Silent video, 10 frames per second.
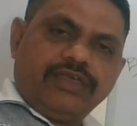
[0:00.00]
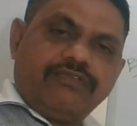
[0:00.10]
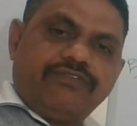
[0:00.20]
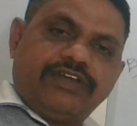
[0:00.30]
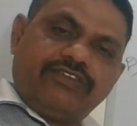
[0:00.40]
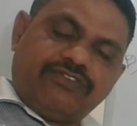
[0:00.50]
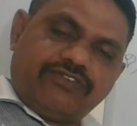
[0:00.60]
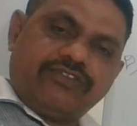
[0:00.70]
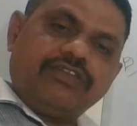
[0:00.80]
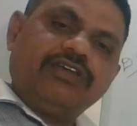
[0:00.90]
If it
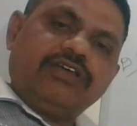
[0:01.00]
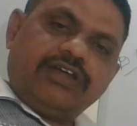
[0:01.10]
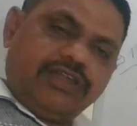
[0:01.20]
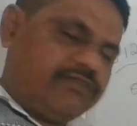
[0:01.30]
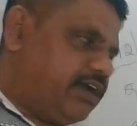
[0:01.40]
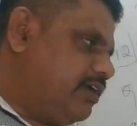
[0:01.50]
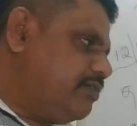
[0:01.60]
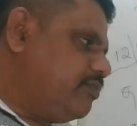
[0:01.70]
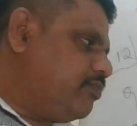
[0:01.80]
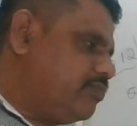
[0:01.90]
is divided